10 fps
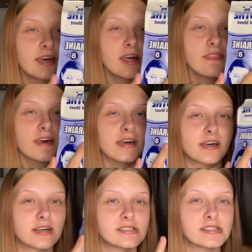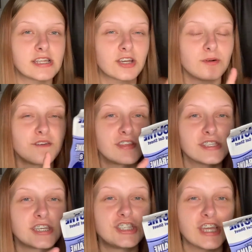the sticker with this
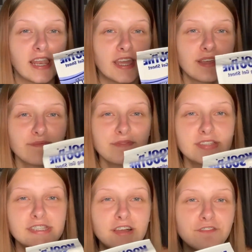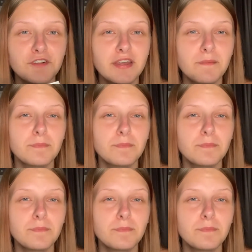like jelly stuff on it,